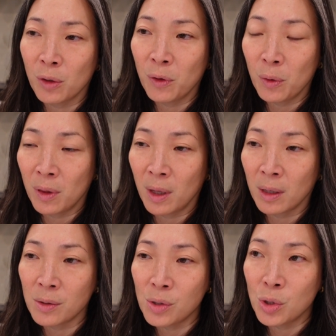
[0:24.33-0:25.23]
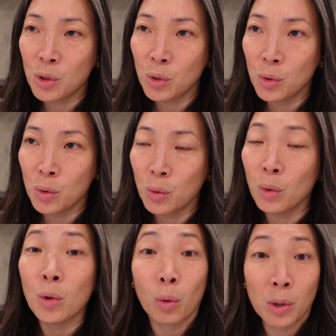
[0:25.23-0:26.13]
few things to
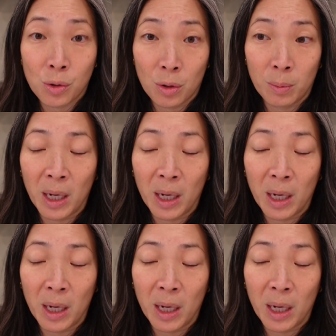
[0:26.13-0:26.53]
Nordstrom.